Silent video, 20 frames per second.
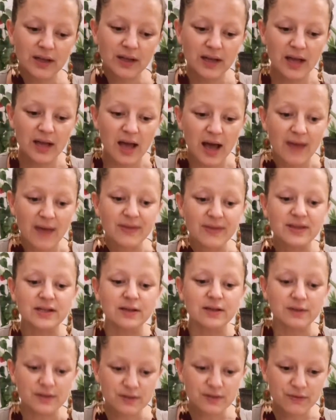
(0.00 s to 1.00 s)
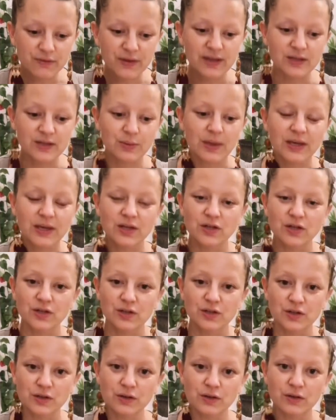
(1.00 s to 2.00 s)
And there's lots of things we can
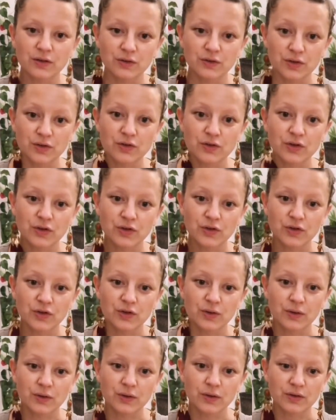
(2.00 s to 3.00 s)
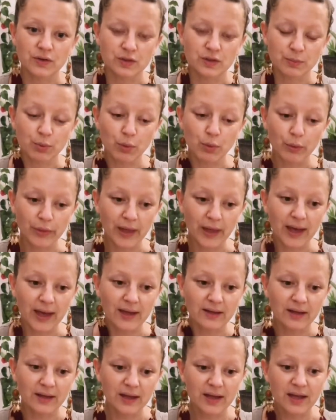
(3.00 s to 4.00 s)
do to support that
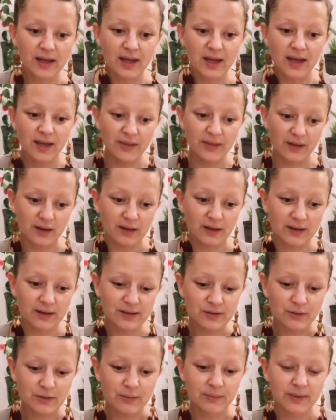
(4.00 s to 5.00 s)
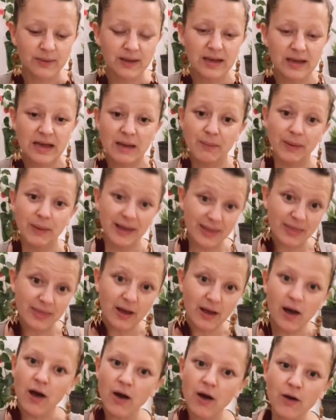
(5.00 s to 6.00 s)
in the classroom. But in the
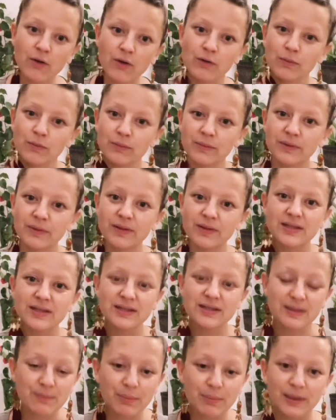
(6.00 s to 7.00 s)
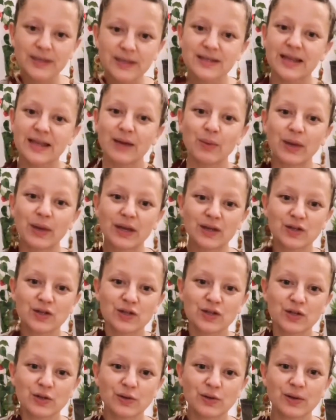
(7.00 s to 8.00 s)
home, the simplest thing we can
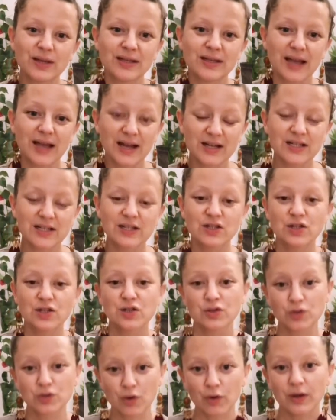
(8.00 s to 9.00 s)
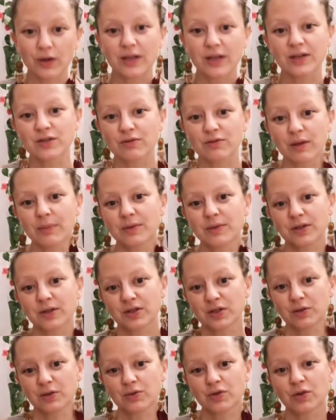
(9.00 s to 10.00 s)
do is actually just not interrupt our
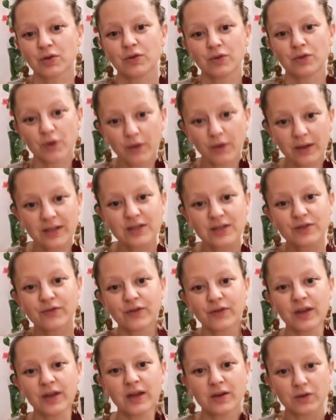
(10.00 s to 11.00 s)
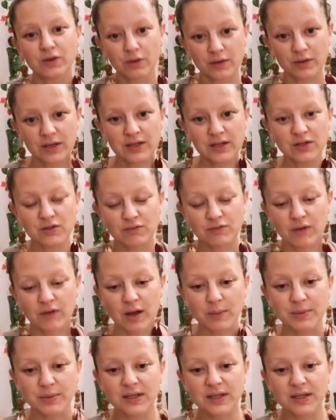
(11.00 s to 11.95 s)
children, not interfere, not interrupt.